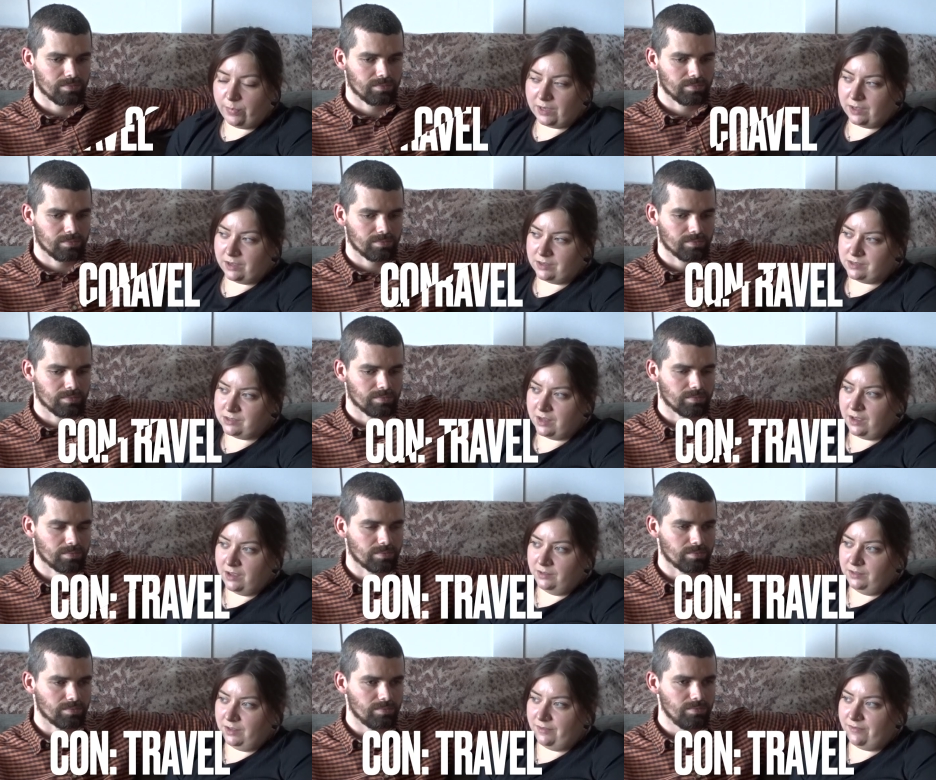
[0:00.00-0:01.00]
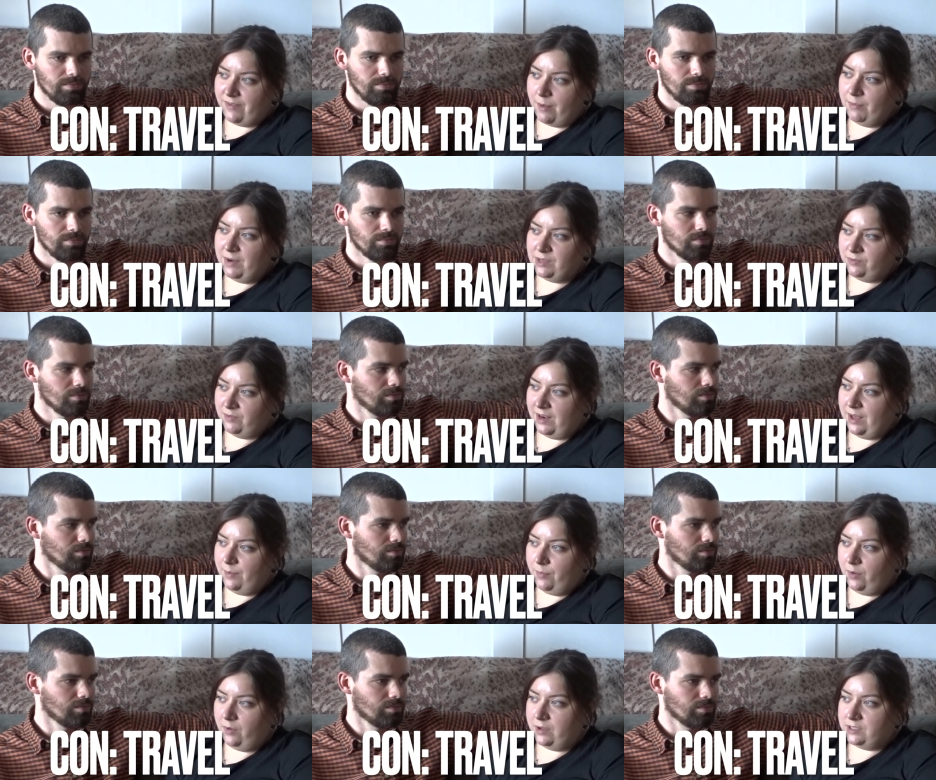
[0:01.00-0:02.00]
Speaker 1: because like family is really
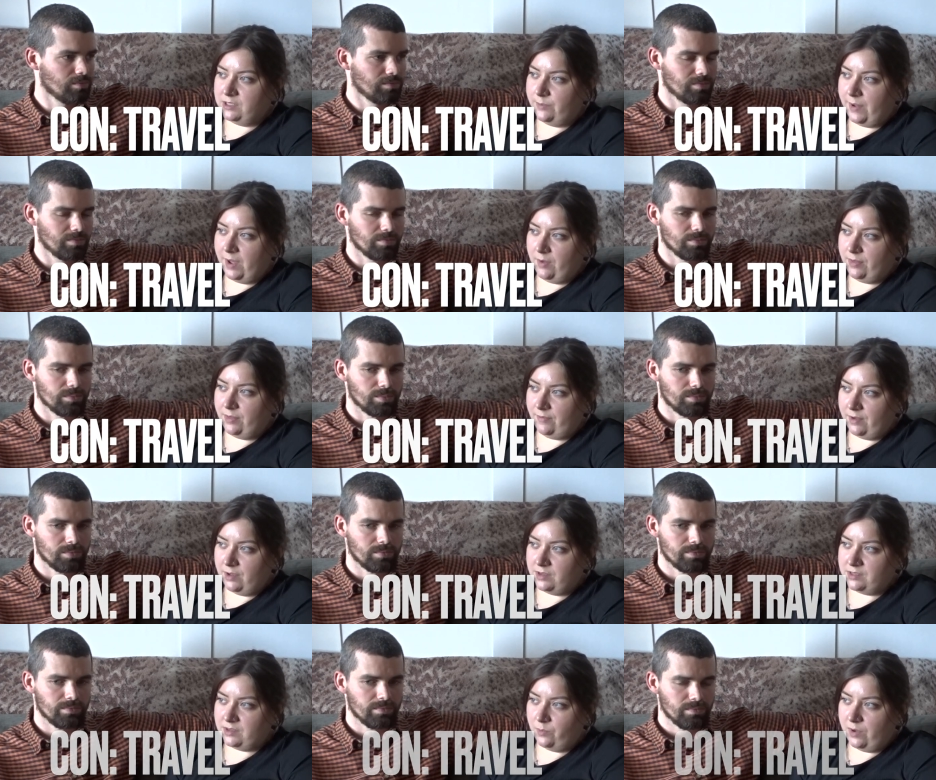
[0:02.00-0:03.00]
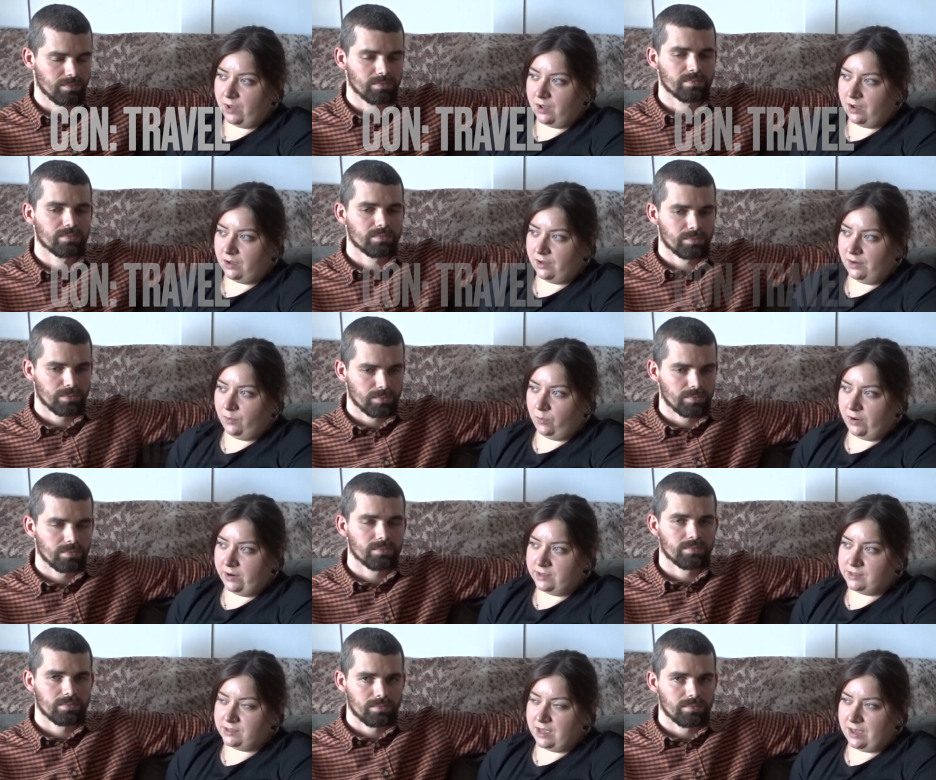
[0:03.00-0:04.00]
important to both of us and we are going to
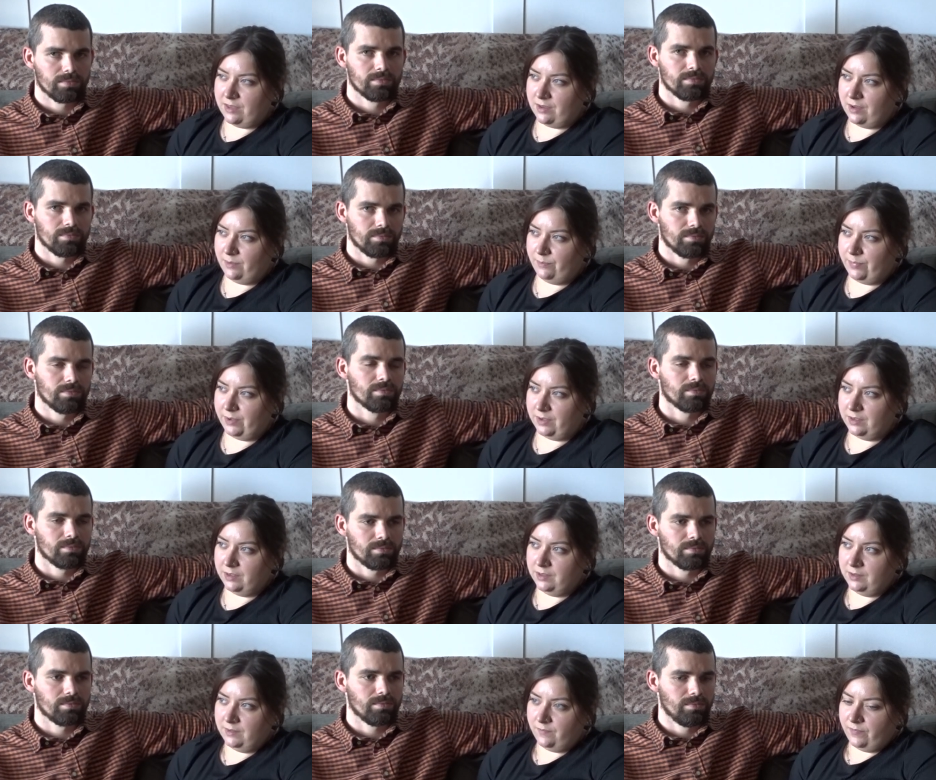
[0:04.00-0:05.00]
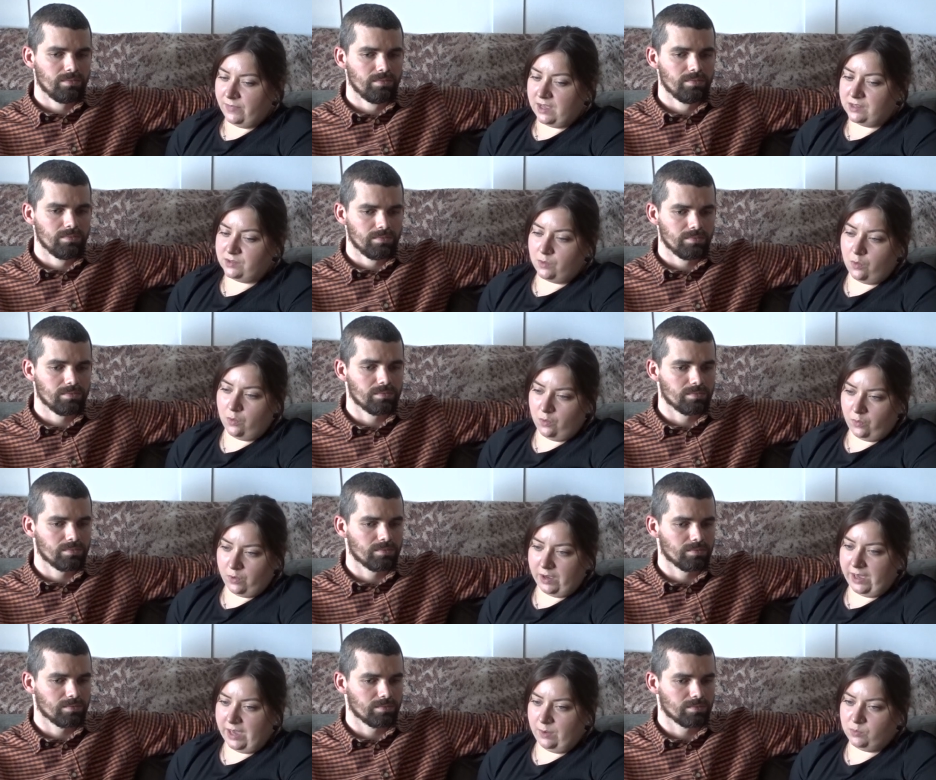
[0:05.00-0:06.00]
want to see them, but mm. it's
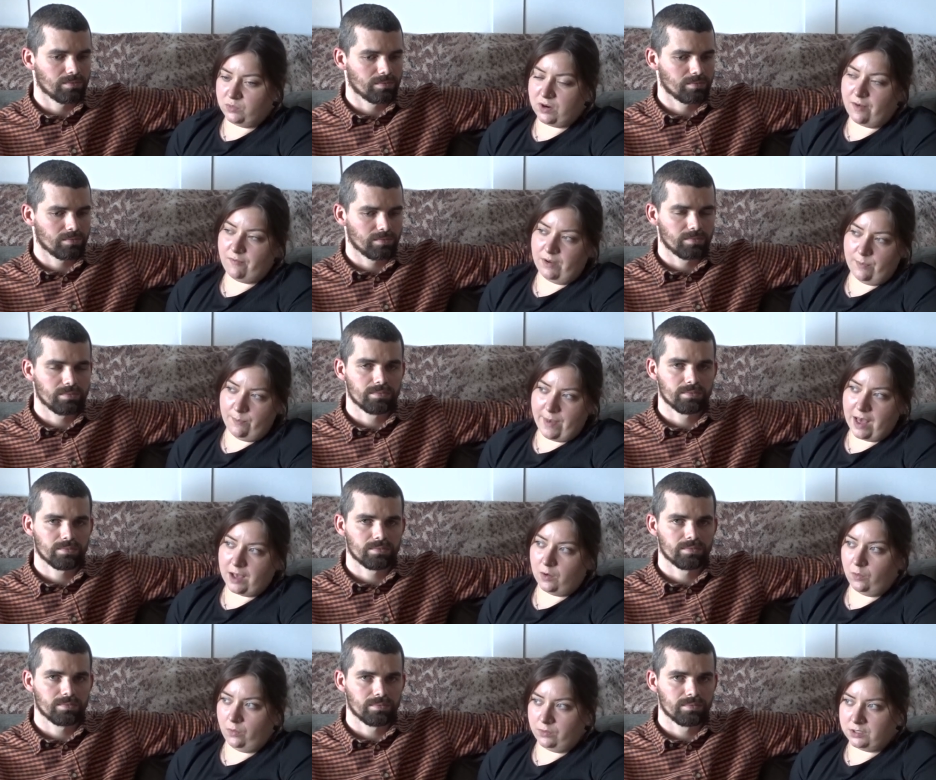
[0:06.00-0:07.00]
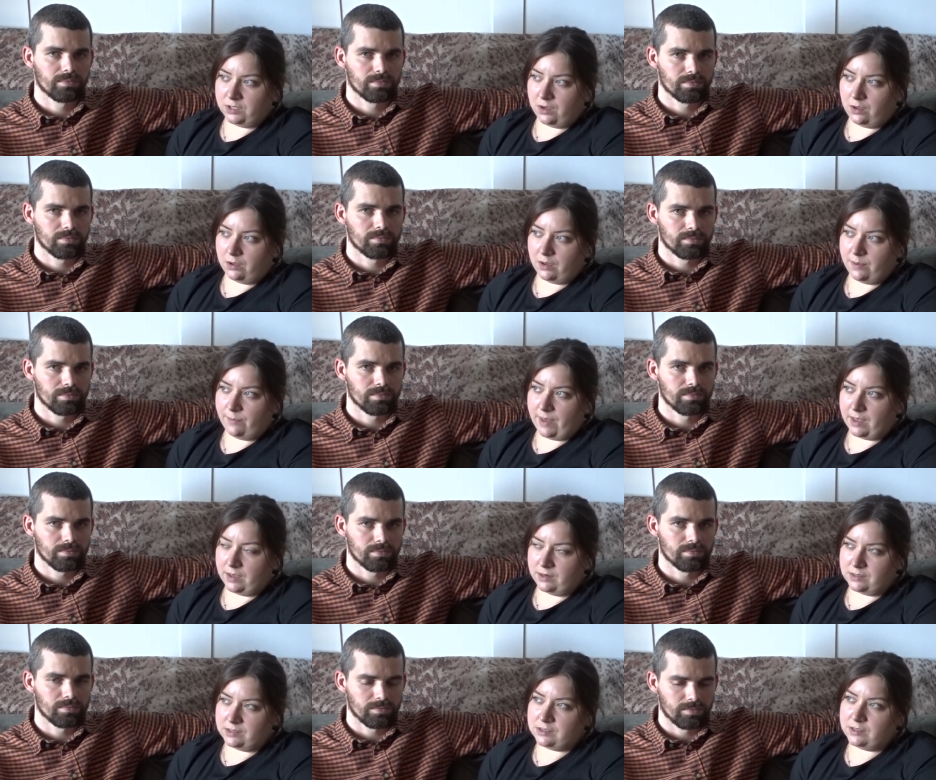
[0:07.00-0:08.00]
awkward keep traveling back all the time
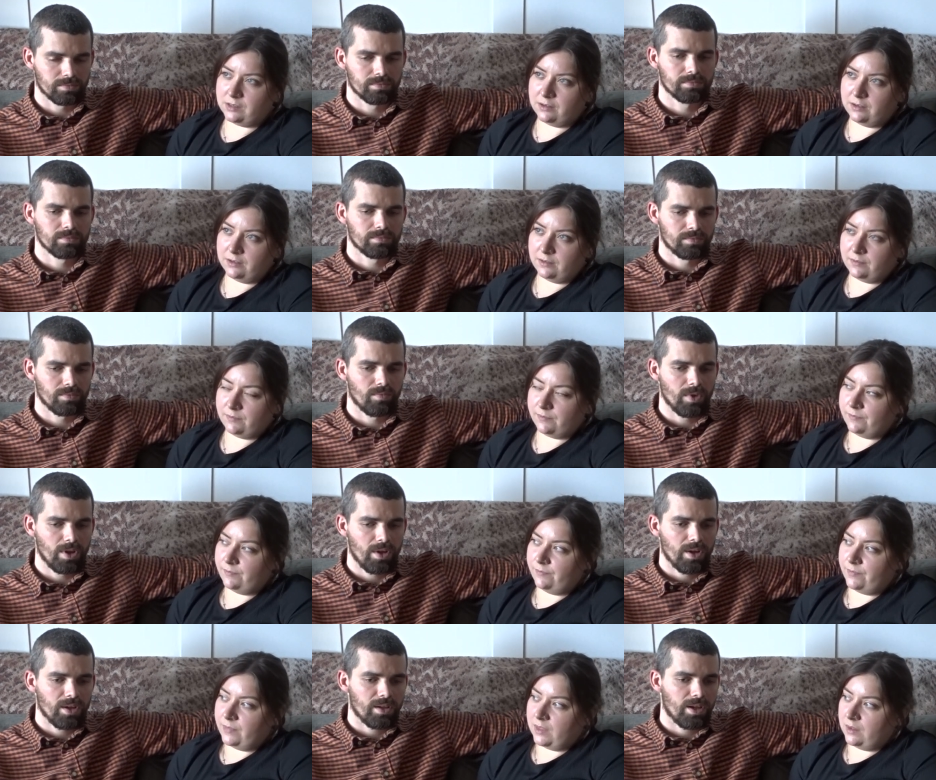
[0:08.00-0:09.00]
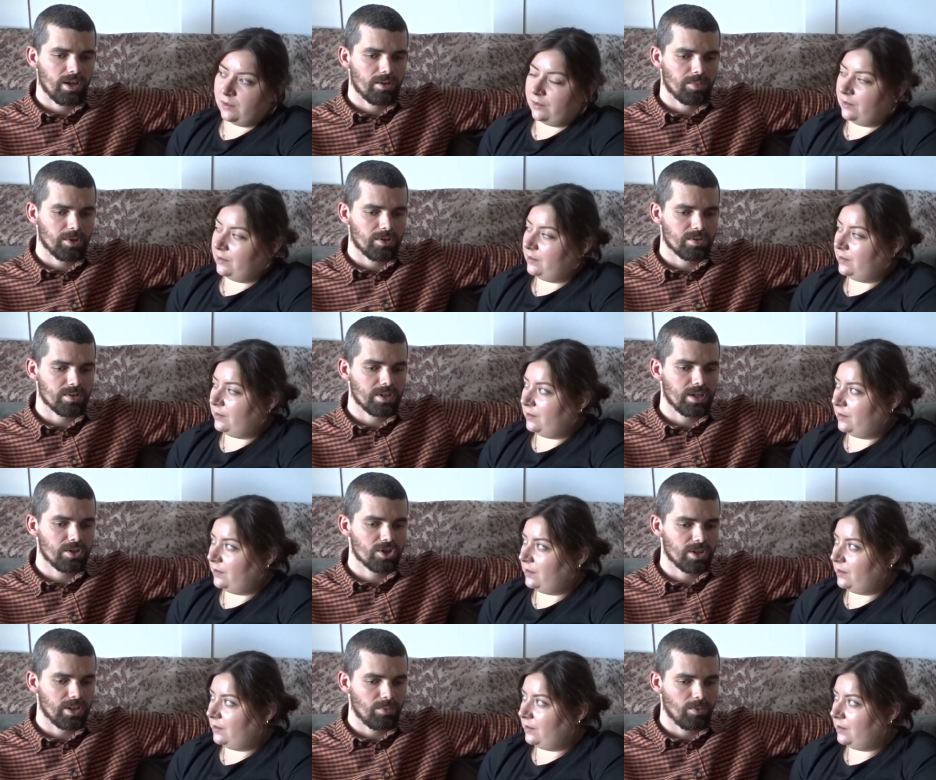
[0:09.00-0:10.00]
and.
Speaker 2: Yeah, because initially